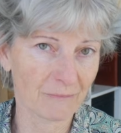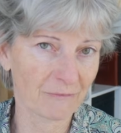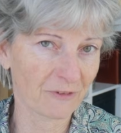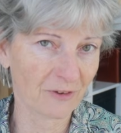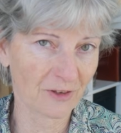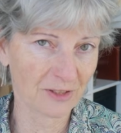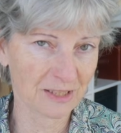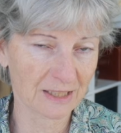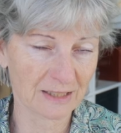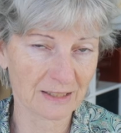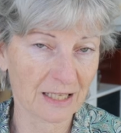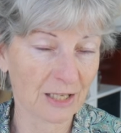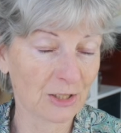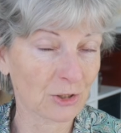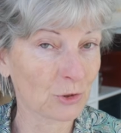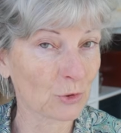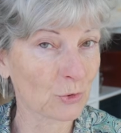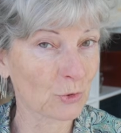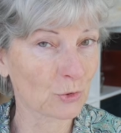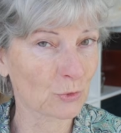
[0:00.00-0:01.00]
fighting
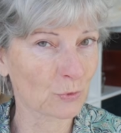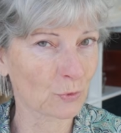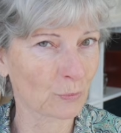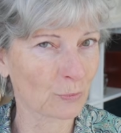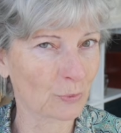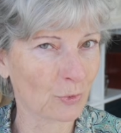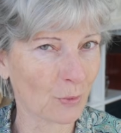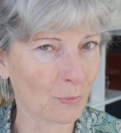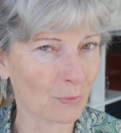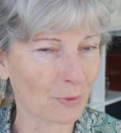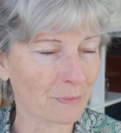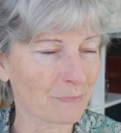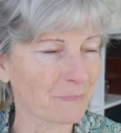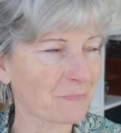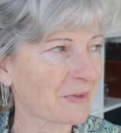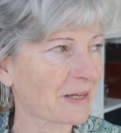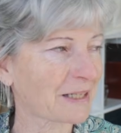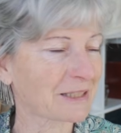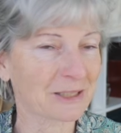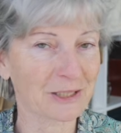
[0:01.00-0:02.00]
that usual problem,
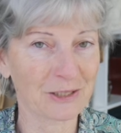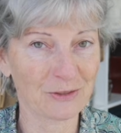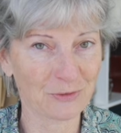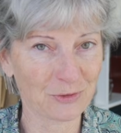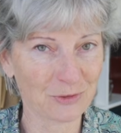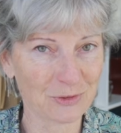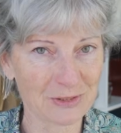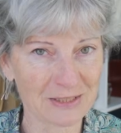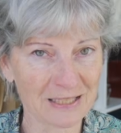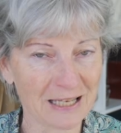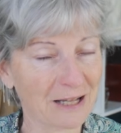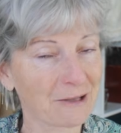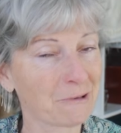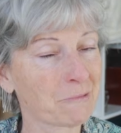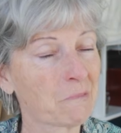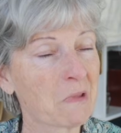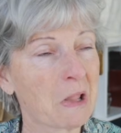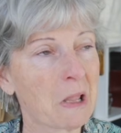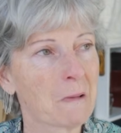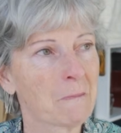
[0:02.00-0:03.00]
I don't know if you can
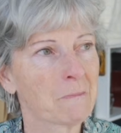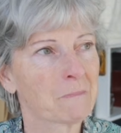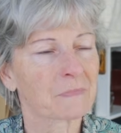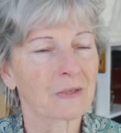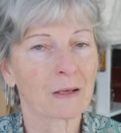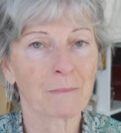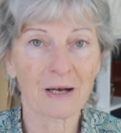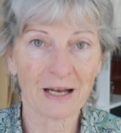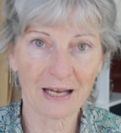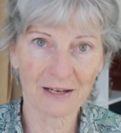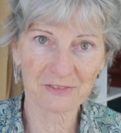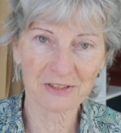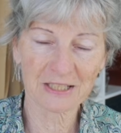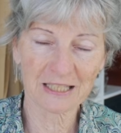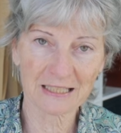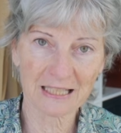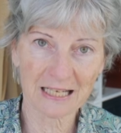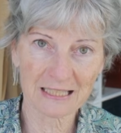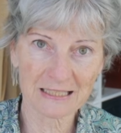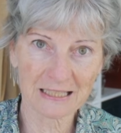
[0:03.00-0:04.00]
tell. I might have to
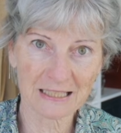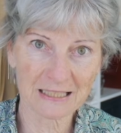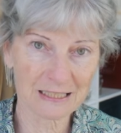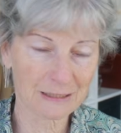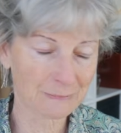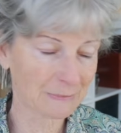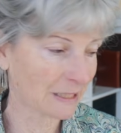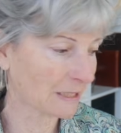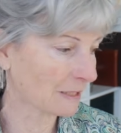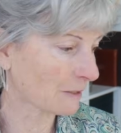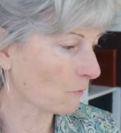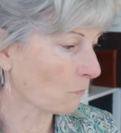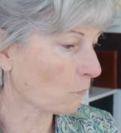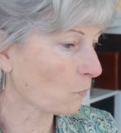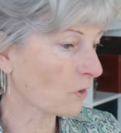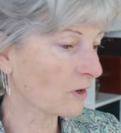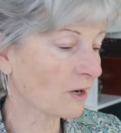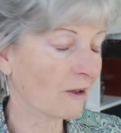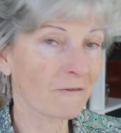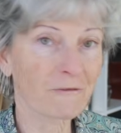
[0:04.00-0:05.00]
get an antihistamine.
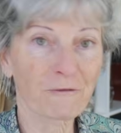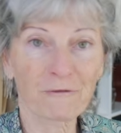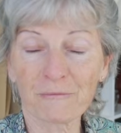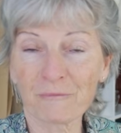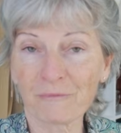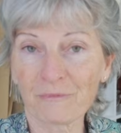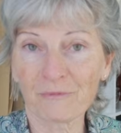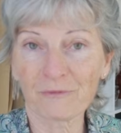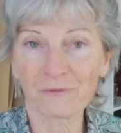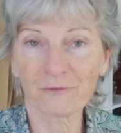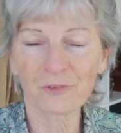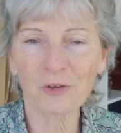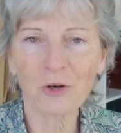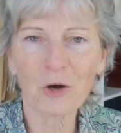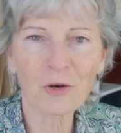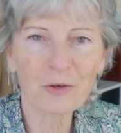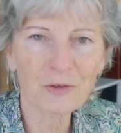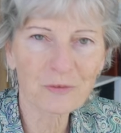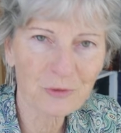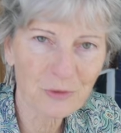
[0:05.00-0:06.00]
What I've
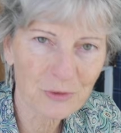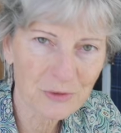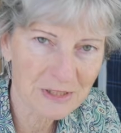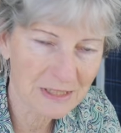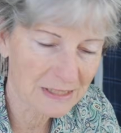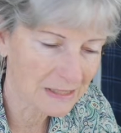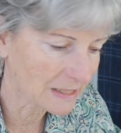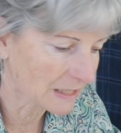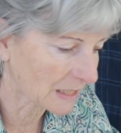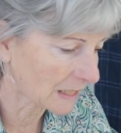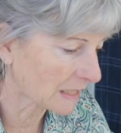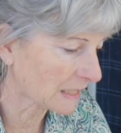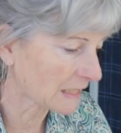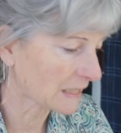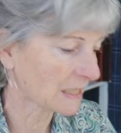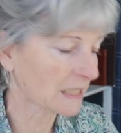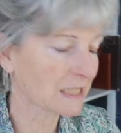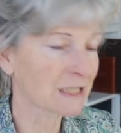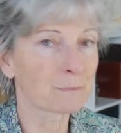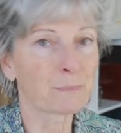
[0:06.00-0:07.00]
forgotten, of course, is that
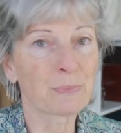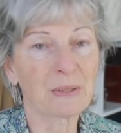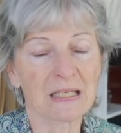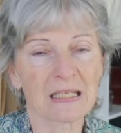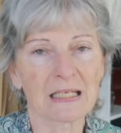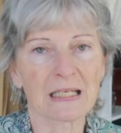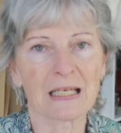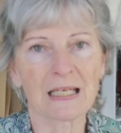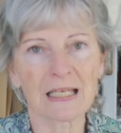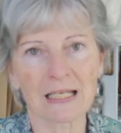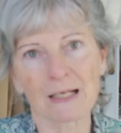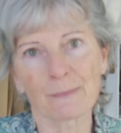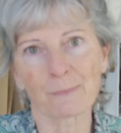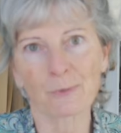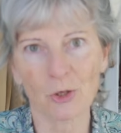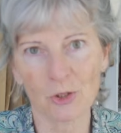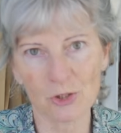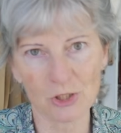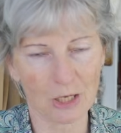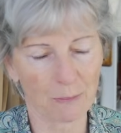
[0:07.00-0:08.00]
this has been in a
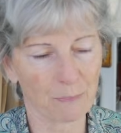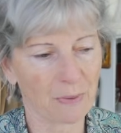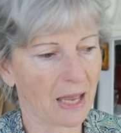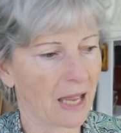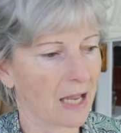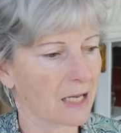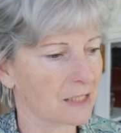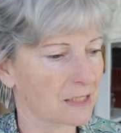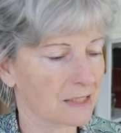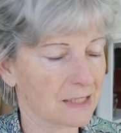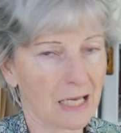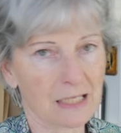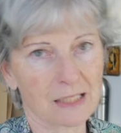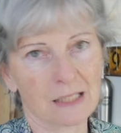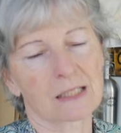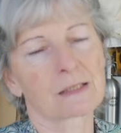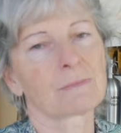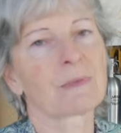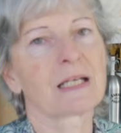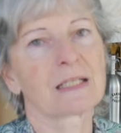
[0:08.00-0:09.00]
project bag, sat
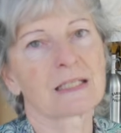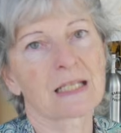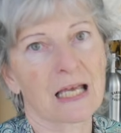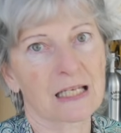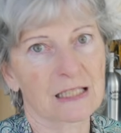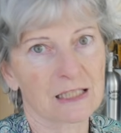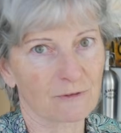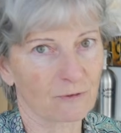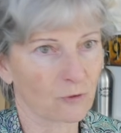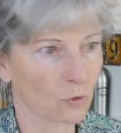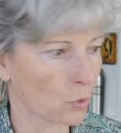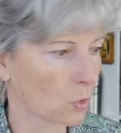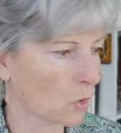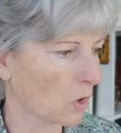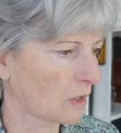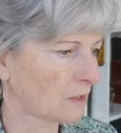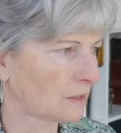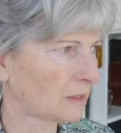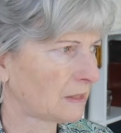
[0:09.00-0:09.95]
under my desk for,